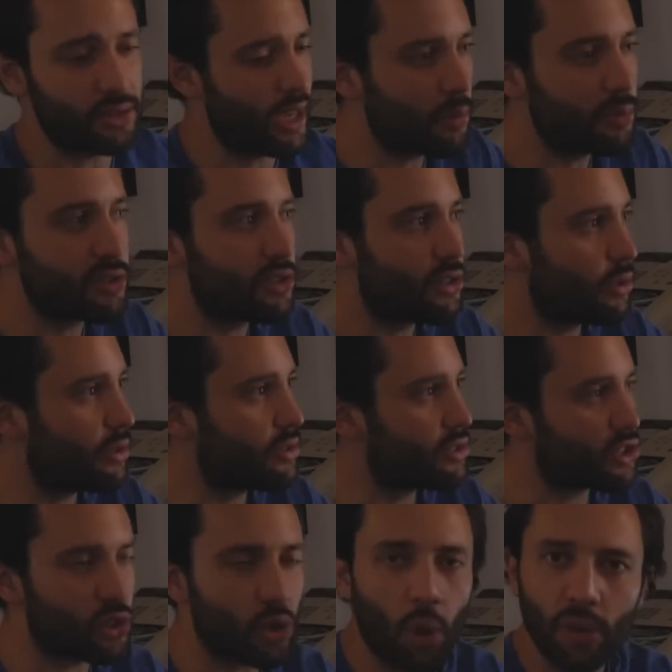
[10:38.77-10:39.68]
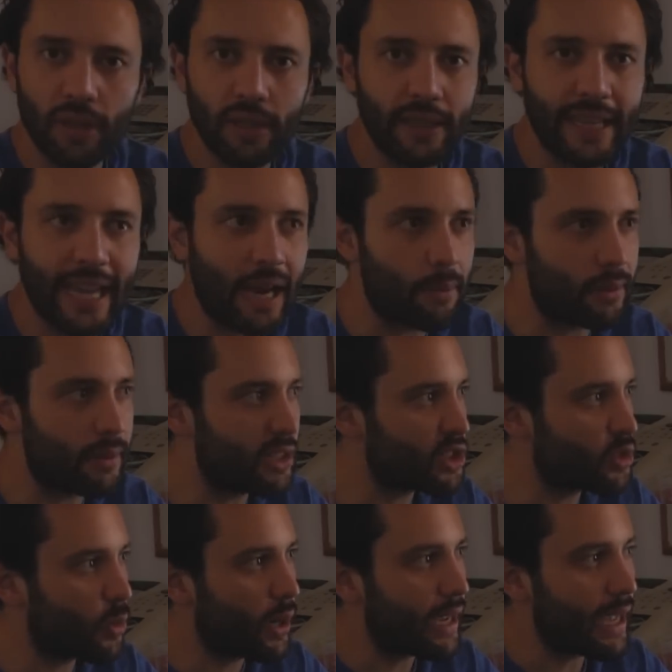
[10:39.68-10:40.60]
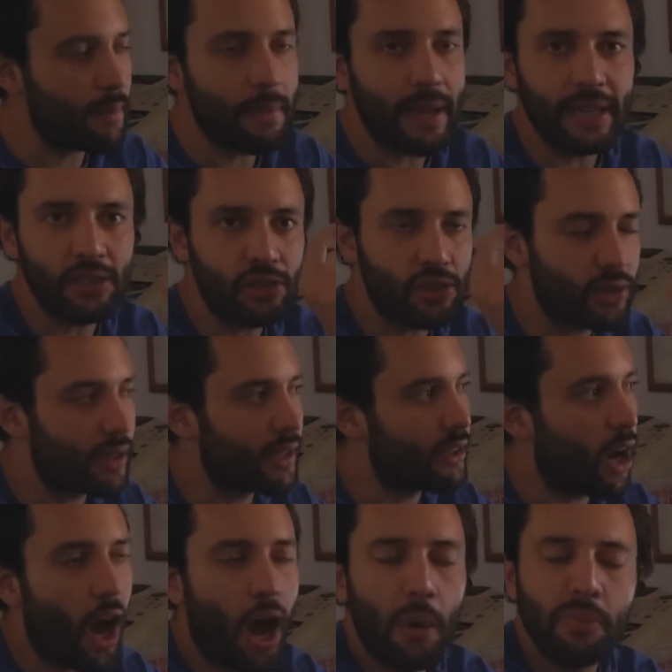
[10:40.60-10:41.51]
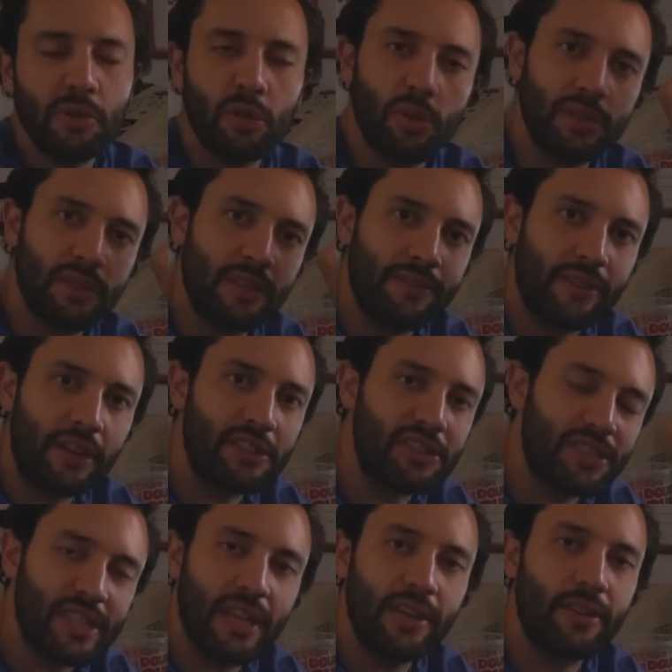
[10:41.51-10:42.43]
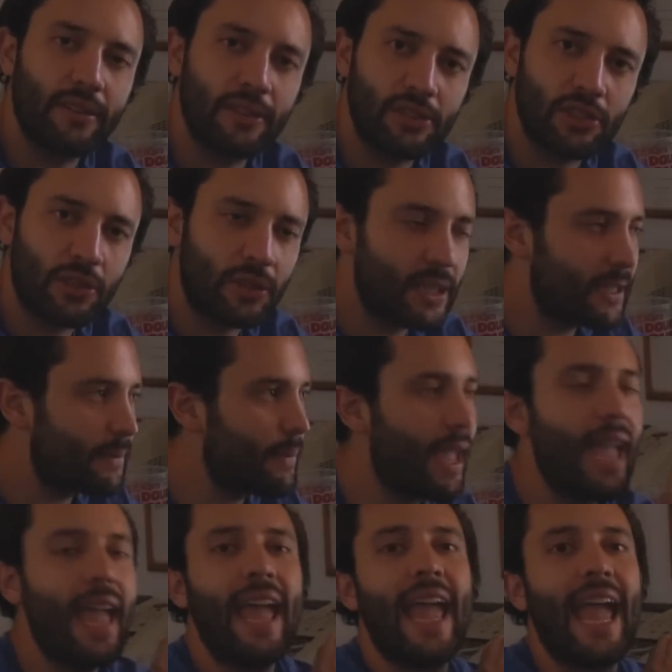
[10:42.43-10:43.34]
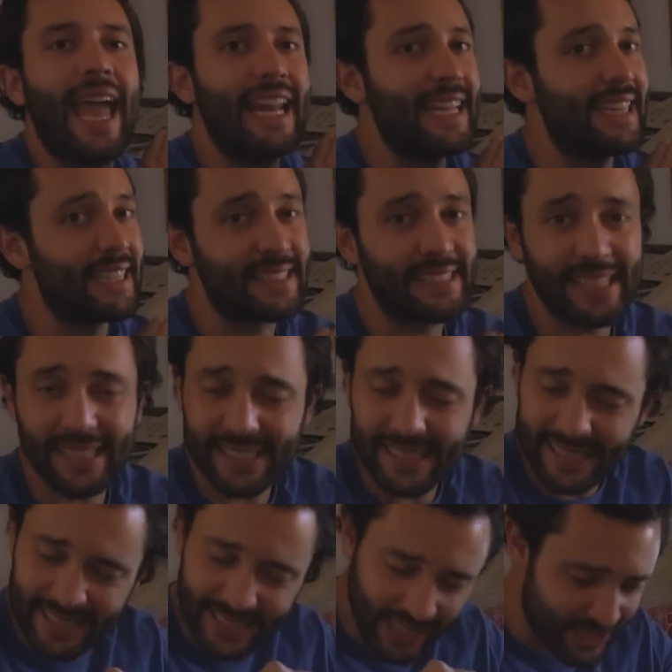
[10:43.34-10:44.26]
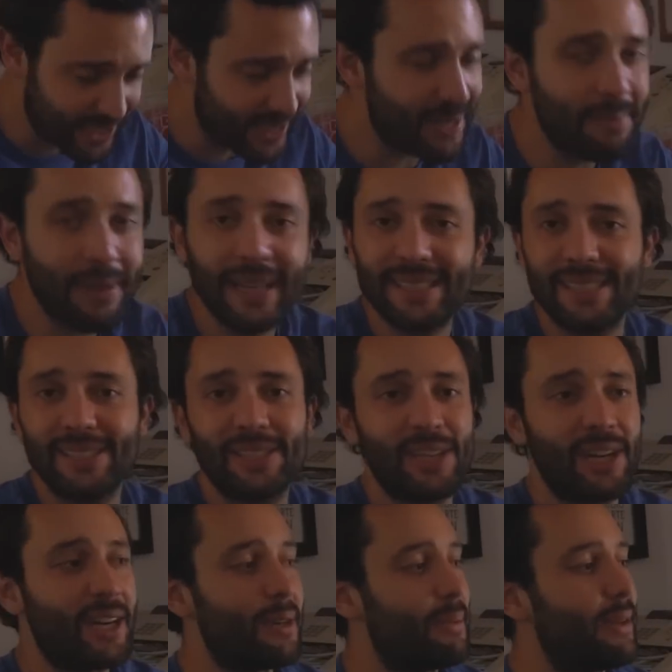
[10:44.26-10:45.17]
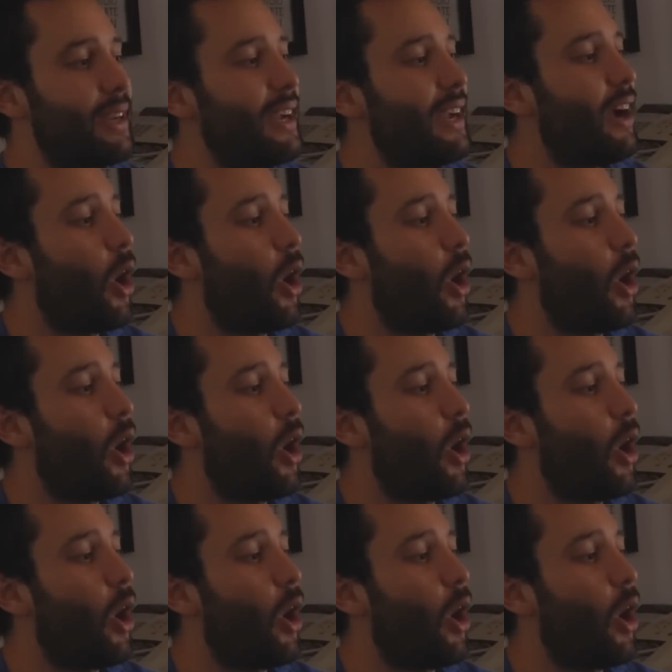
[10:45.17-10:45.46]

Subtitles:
What I was doing is just holding the camera this way and making sure that the object was in the very center of the screen, and it did such an amazing job.